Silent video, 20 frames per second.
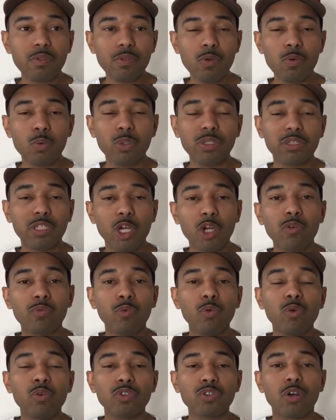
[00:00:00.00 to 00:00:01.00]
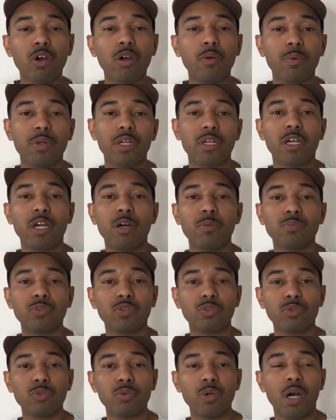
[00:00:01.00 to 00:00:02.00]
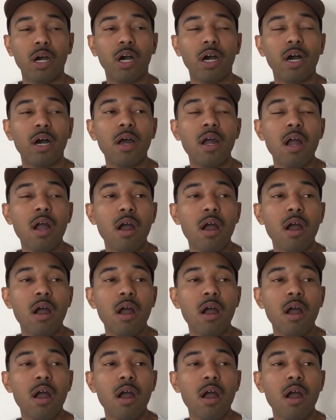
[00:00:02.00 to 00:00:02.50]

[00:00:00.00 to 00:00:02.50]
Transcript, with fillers: what their rules are when it comes to uh,